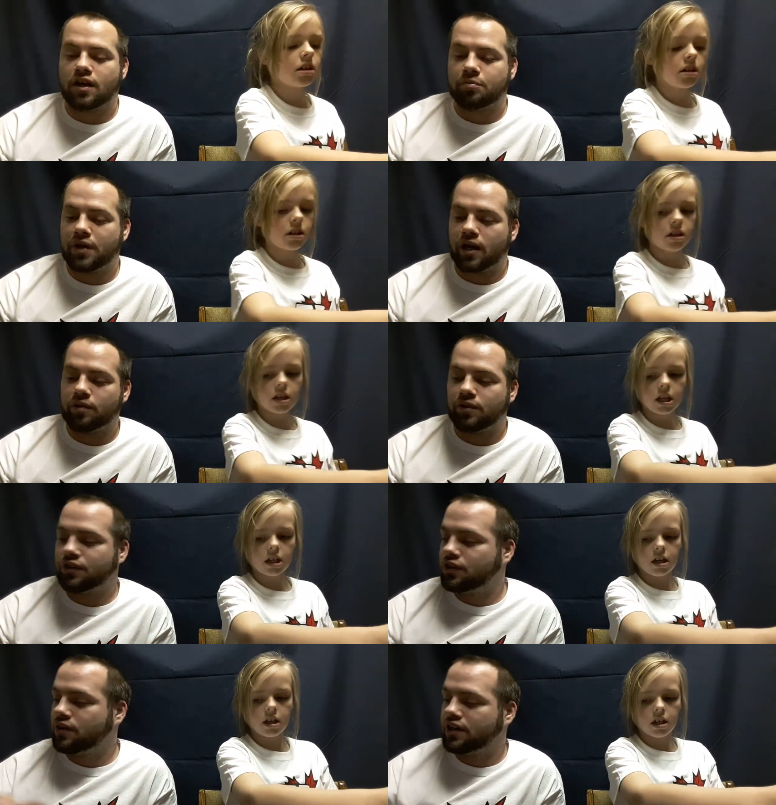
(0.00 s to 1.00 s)
Speaker 1: a parent
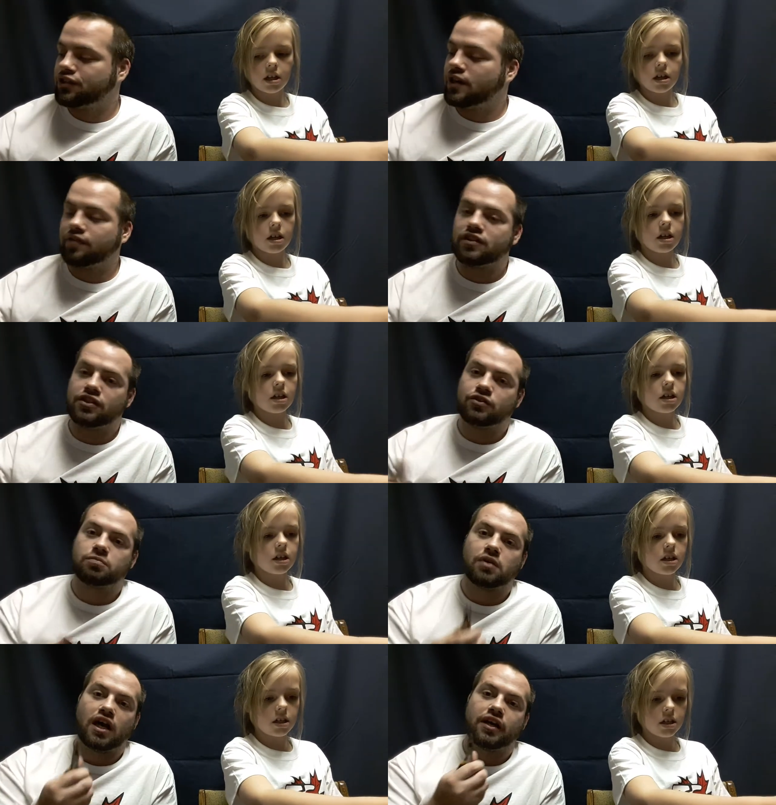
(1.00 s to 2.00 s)
with you as you have to use
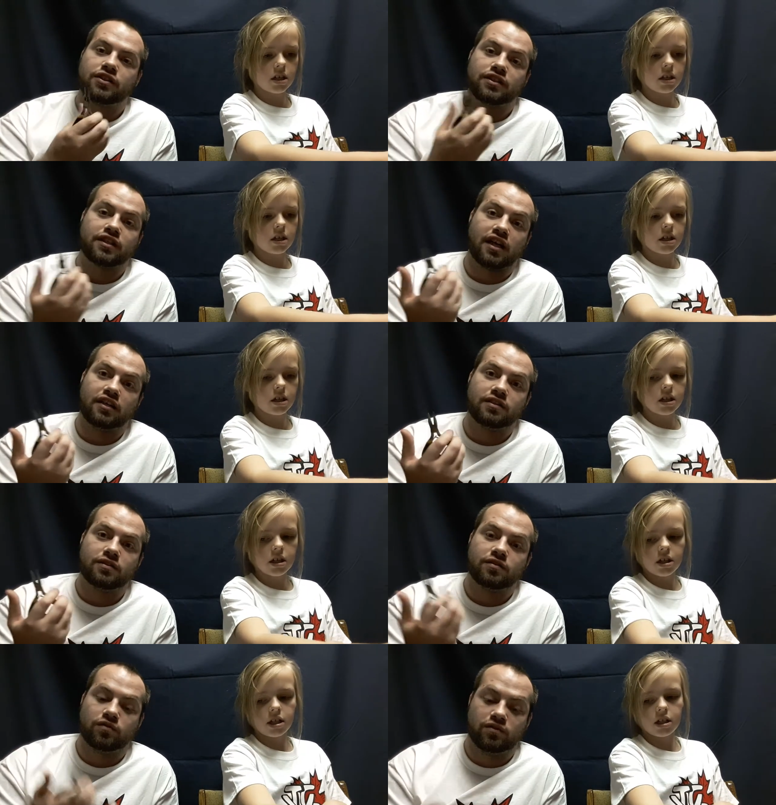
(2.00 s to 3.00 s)
pliers and cut
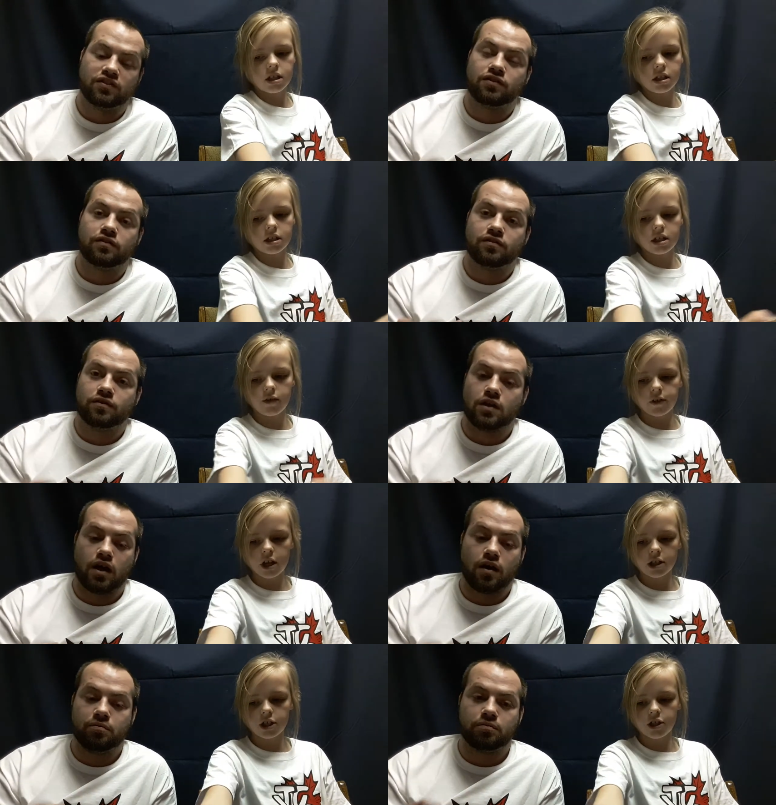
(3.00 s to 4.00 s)

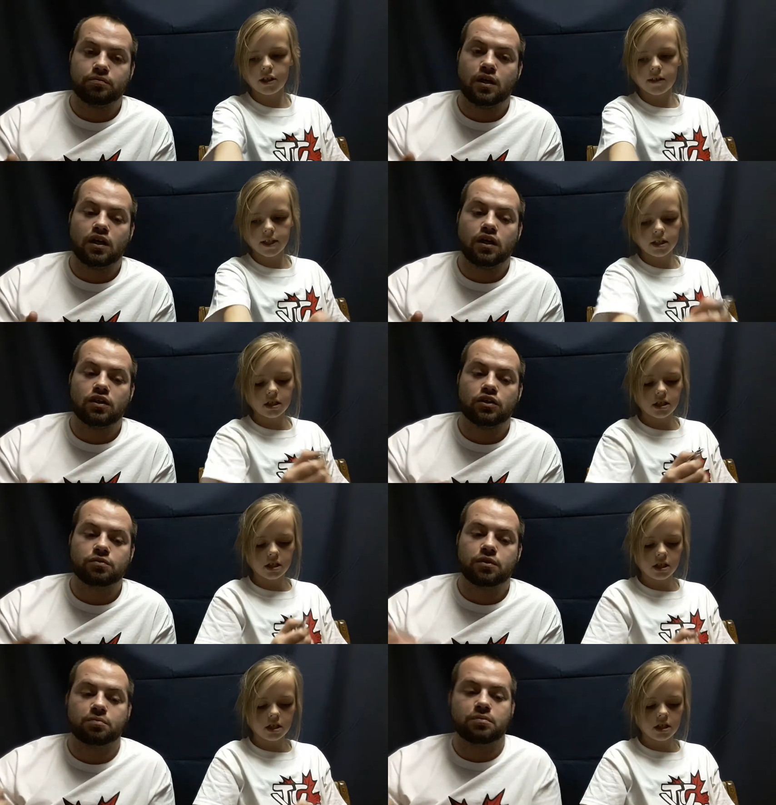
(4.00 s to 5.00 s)
um,
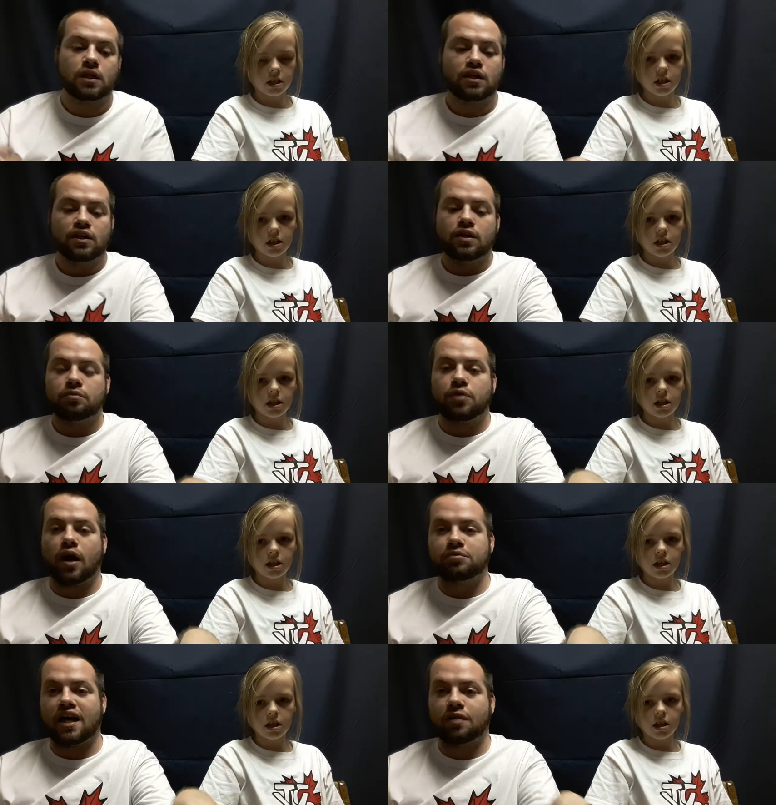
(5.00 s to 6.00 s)
aluminum
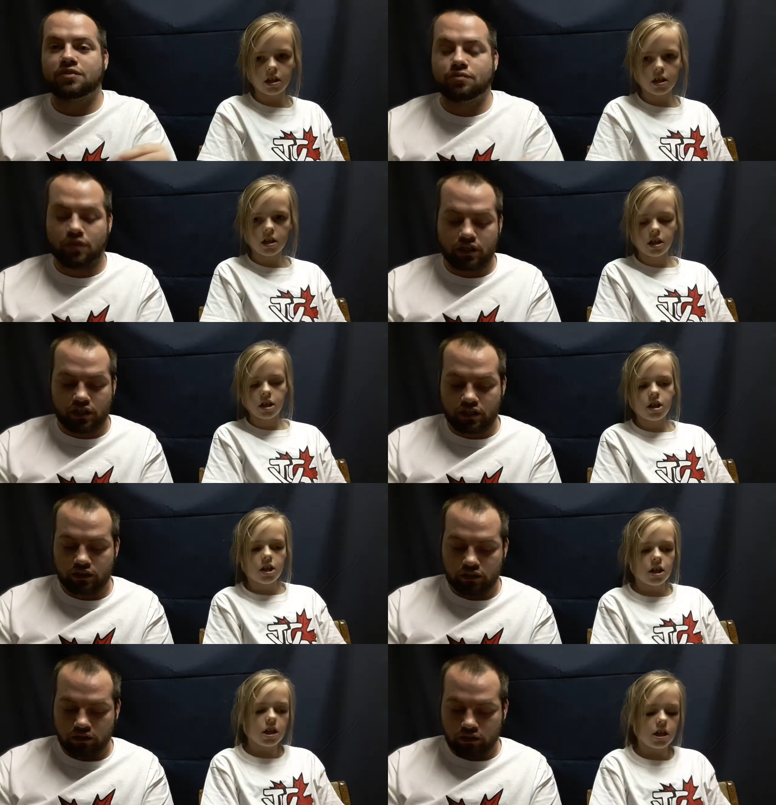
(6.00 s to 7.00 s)
pop tabs and whatnot.
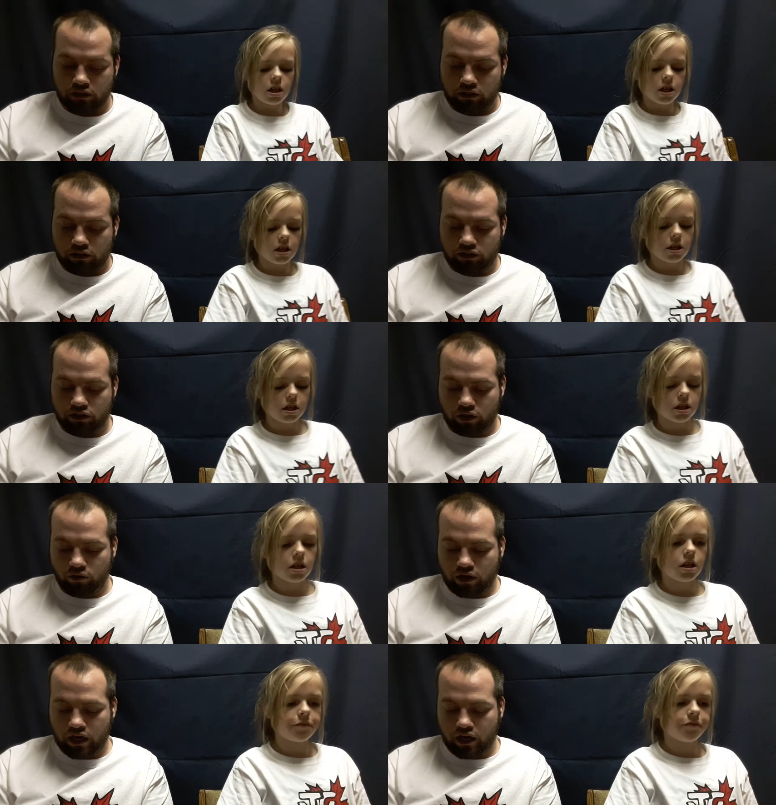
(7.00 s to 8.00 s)

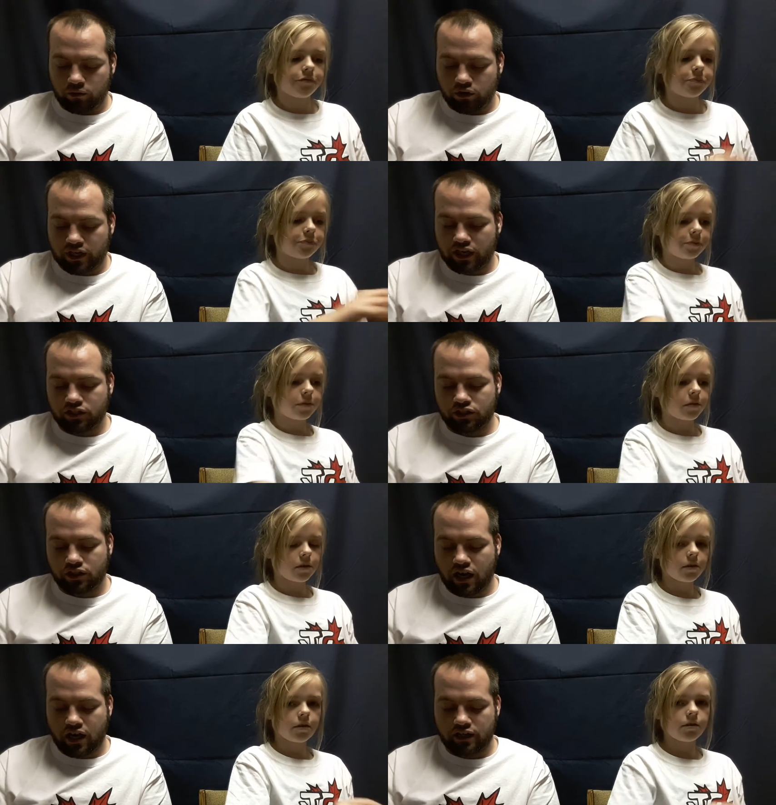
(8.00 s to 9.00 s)
So uh, we'll catch you
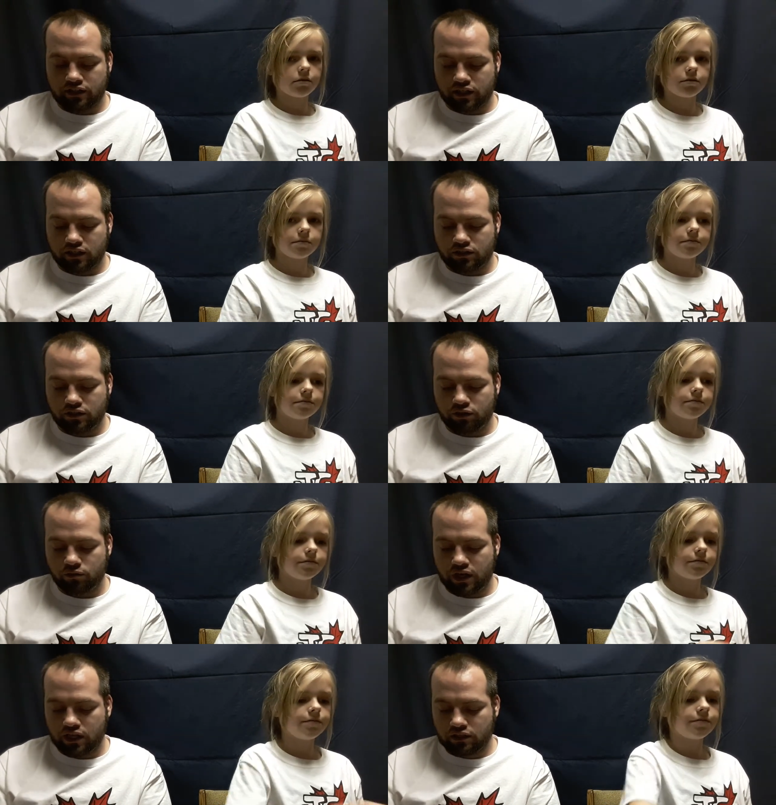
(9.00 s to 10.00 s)
guys in two
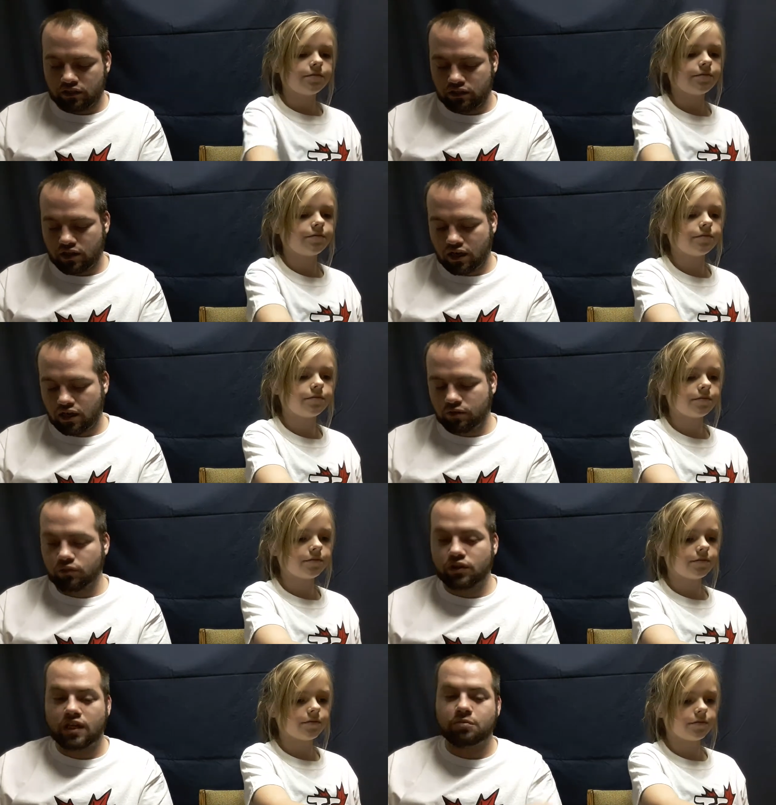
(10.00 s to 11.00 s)
weeks, and
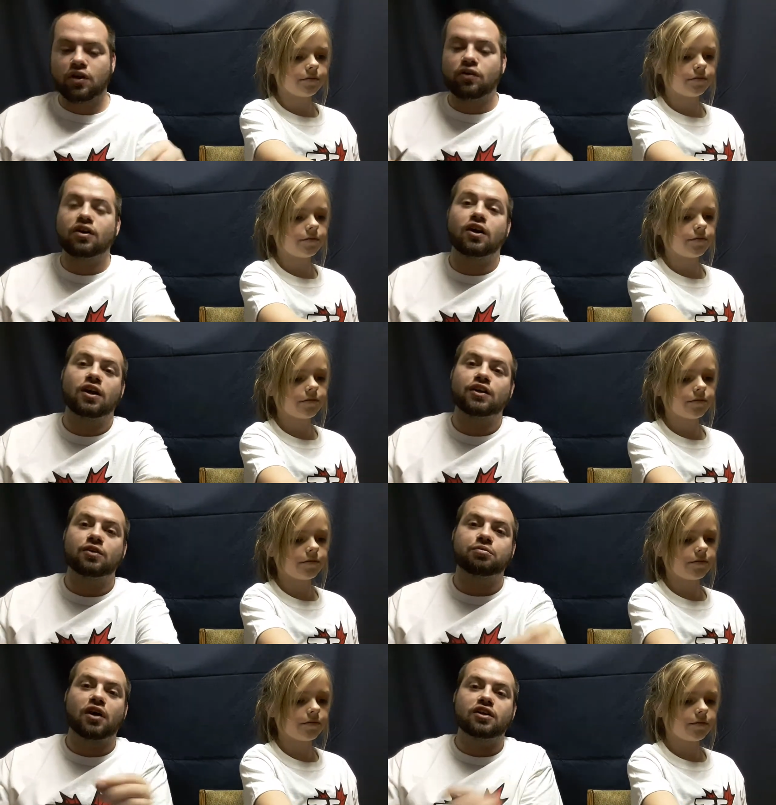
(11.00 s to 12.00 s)
we'll keep going on our
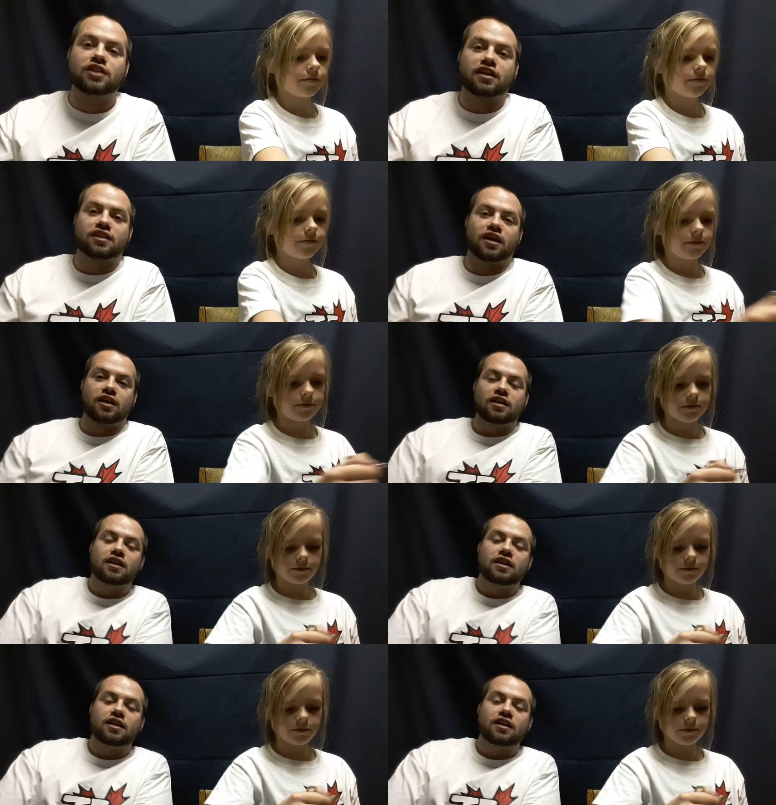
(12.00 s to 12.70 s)
little project here.